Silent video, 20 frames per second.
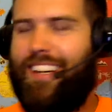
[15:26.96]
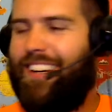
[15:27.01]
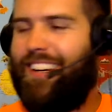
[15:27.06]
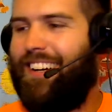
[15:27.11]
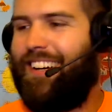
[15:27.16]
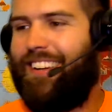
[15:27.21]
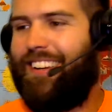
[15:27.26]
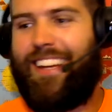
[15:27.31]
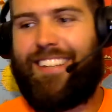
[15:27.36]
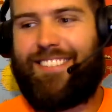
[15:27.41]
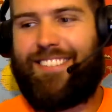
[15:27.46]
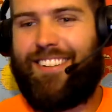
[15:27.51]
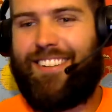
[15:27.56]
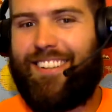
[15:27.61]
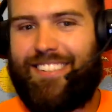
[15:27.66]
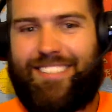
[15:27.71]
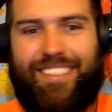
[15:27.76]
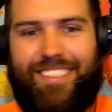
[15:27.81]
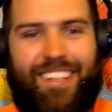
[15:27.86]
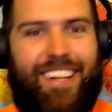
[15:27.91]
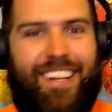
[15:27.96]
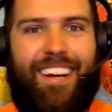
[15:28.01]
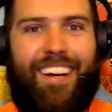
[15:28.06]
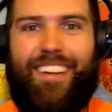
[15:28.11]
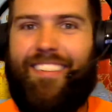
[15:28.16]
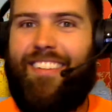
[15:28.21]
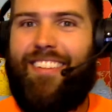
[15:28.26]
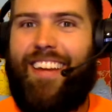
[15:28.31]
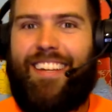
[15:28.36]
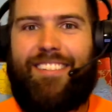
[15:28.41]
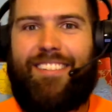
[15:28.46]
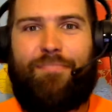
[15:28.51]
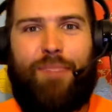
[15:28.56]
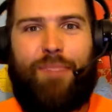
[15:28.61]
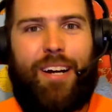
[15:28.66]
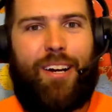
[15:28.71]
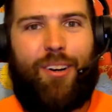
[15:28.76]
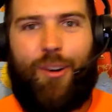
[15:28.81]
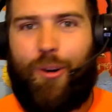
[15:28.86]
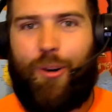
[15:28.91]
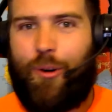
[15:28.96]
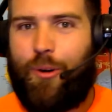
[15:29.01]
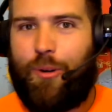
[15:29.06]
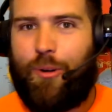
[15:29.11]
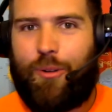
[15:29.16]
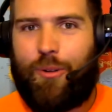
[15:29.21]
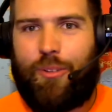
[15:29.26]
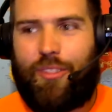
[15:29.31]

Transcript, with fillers: that's honestly, that's my whole